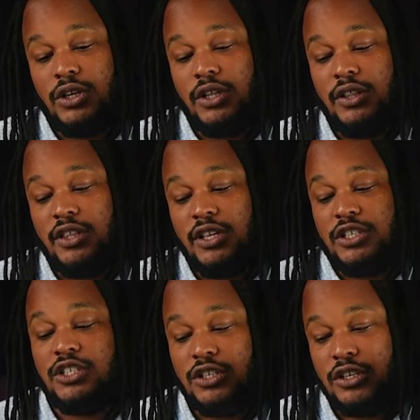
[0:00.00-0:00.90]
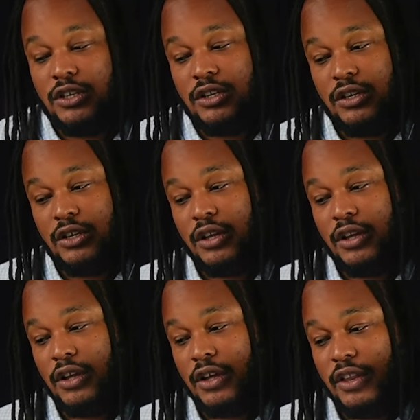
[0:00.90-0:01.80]
This
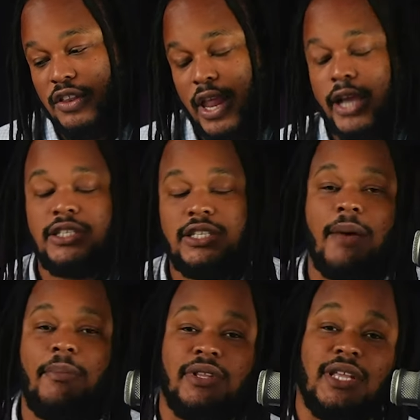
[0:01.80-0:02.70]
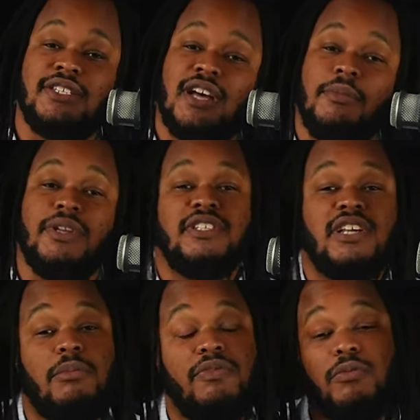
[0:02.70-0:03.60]
next topic that's coming is coming
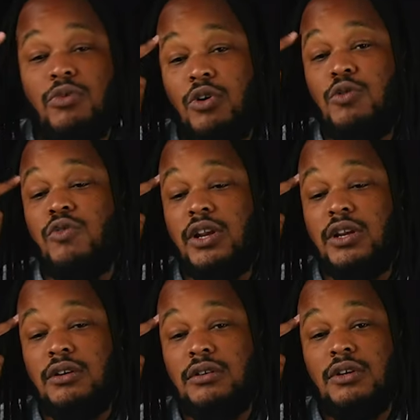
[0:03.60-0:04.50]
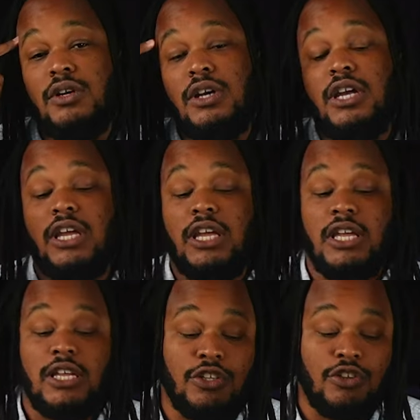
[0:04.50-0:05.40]
from Roadrunner. He is a
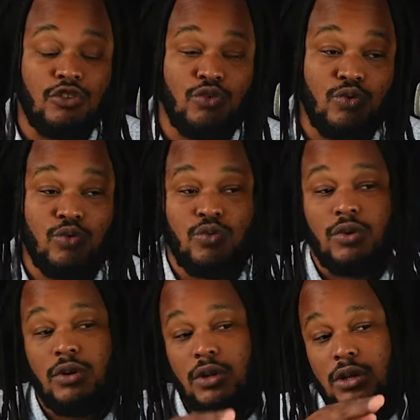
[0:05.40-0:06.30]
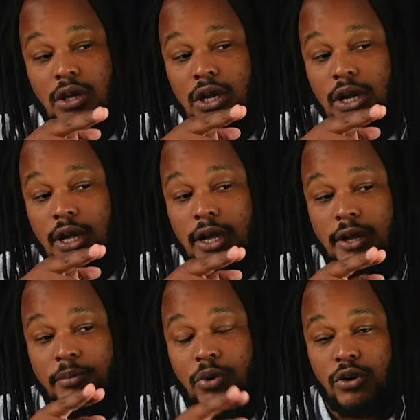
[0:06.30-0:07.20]
new
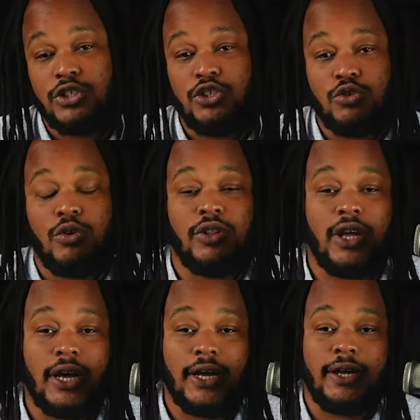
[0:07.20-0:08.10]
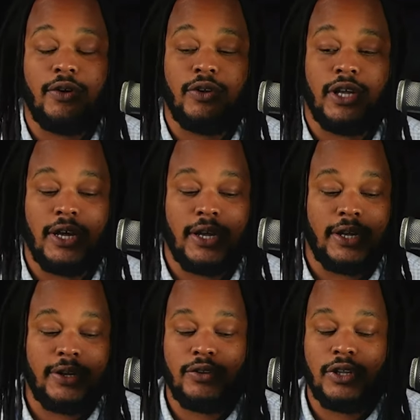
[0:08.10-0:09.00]
person to on
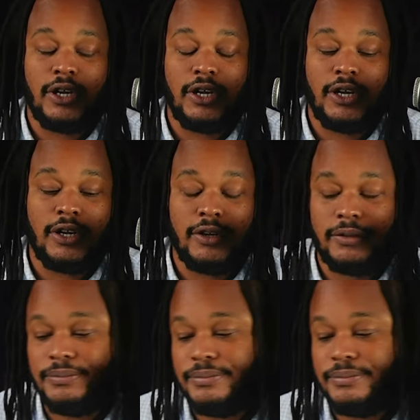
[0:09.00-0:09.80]
the